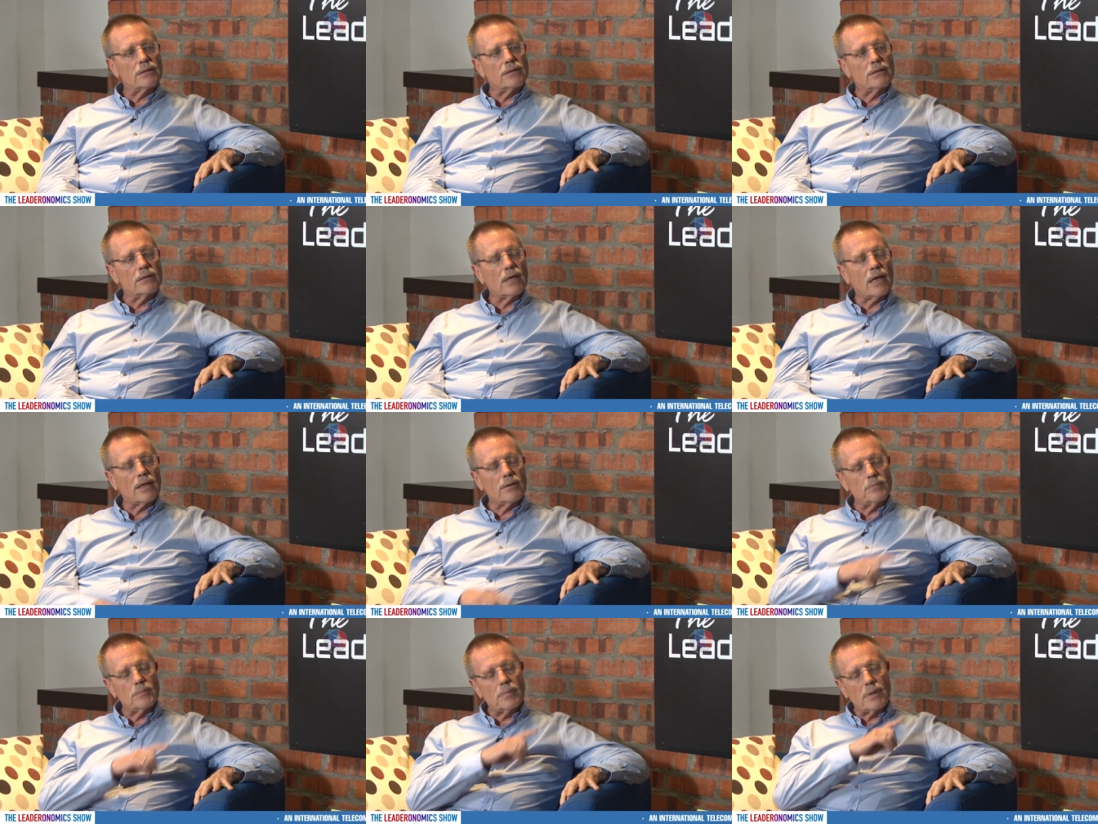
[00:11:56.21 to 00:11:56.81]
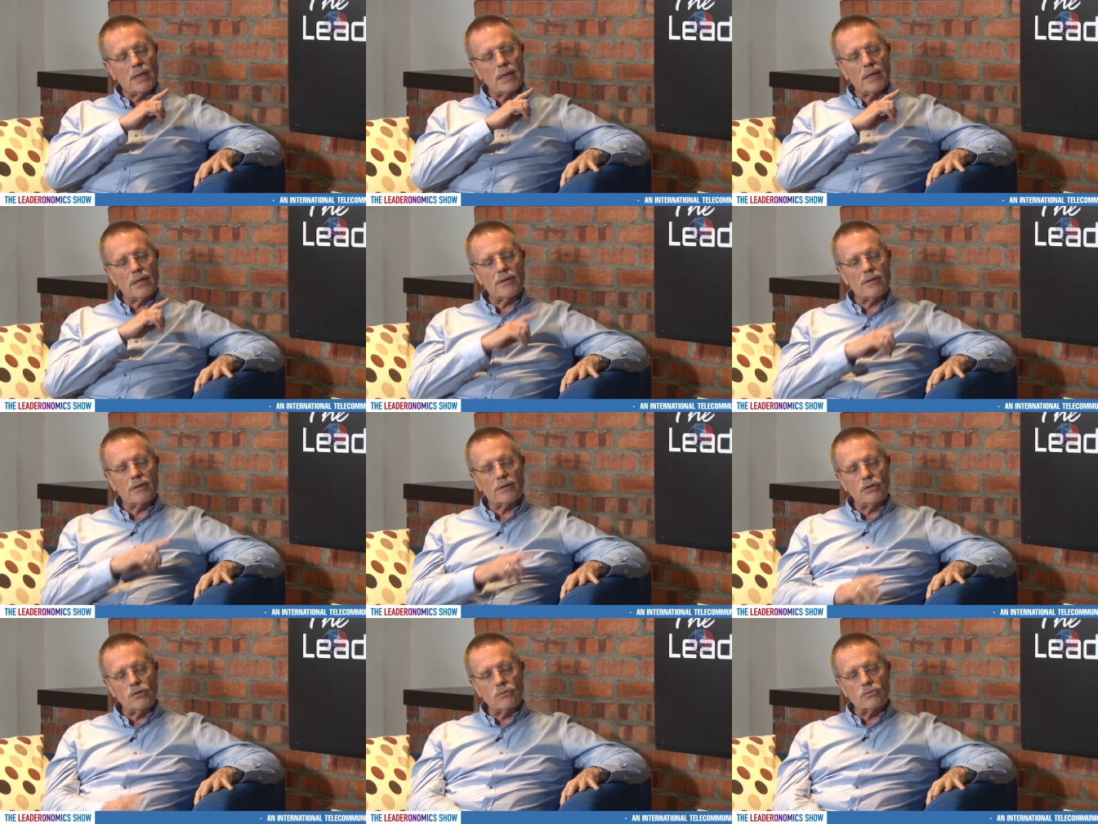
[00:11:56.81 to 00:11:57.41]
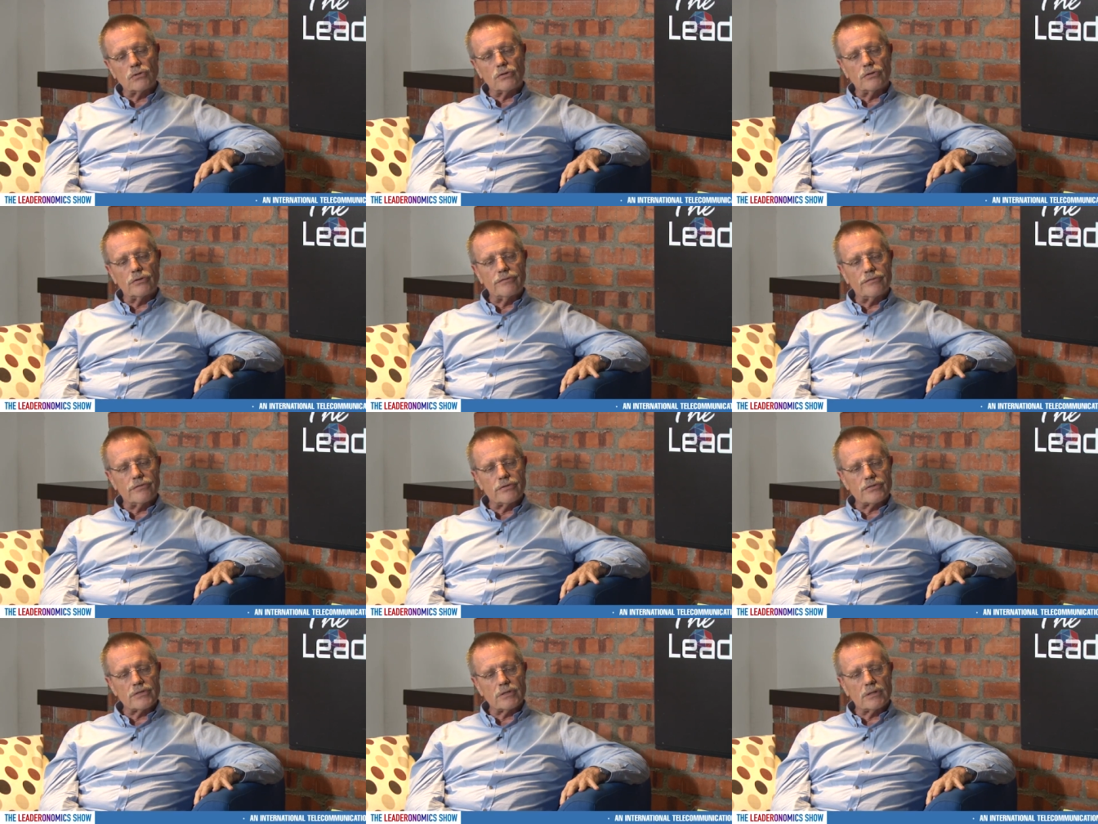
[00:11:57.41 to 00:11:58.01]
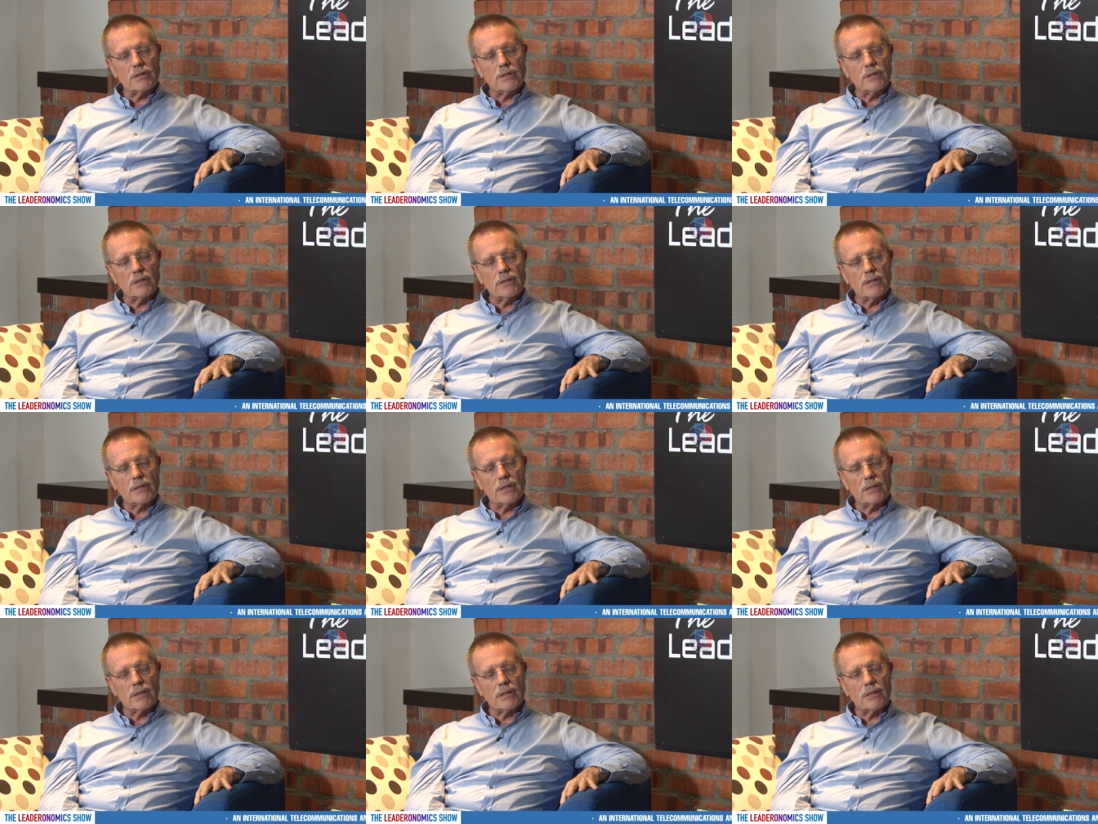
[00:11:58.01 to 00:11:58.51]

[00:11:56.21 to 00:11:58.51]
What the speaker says: done by the Duke University,